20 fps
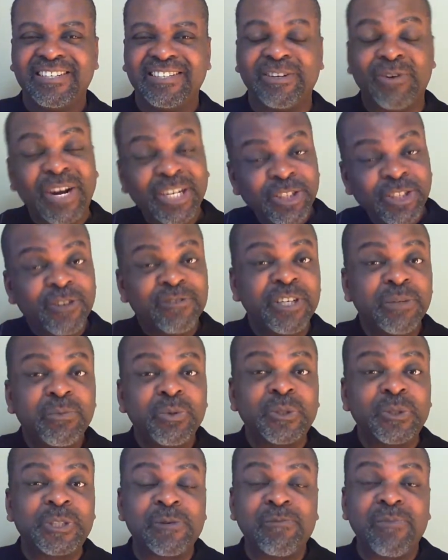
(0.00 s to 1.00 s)
The writer of
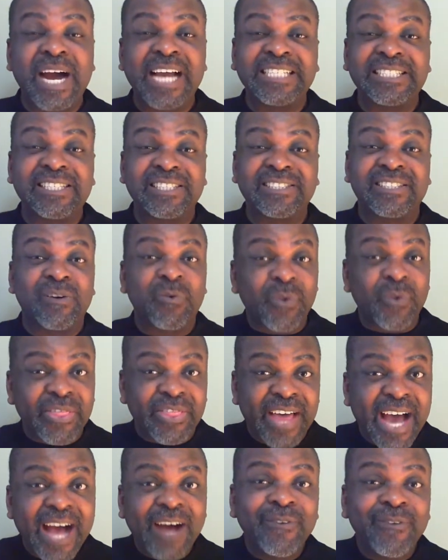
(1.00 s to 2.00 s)
Hebrews reminds us that
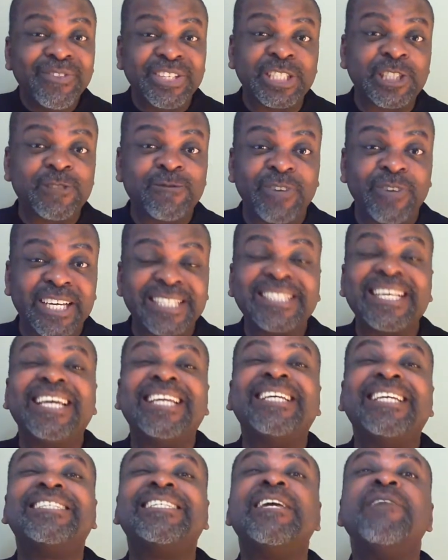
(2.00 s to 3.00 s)
without this faith,
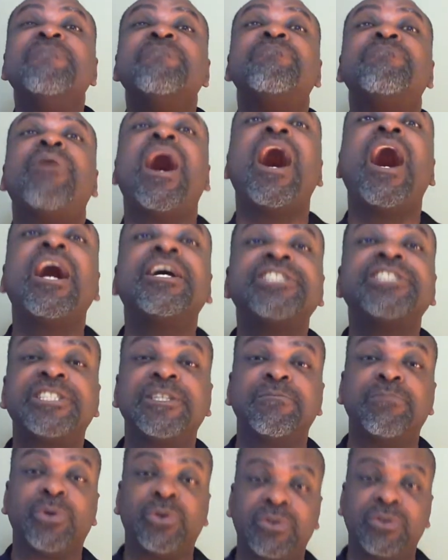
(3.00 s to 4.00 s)
it is
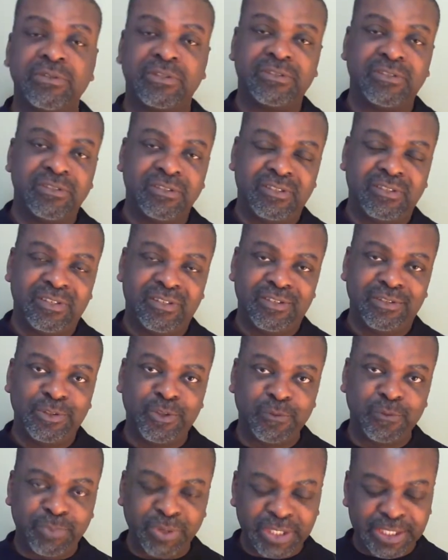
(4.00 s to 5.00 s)
impossible
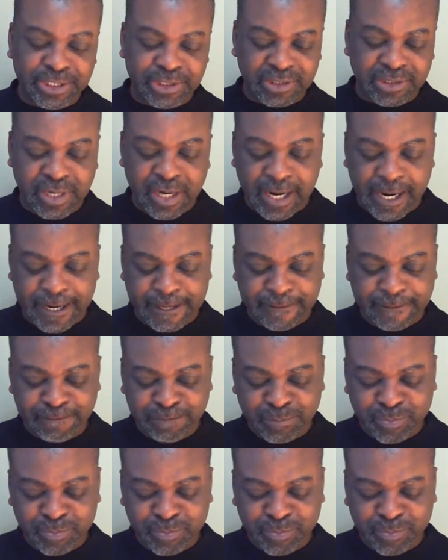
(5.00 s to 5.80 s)
to please God.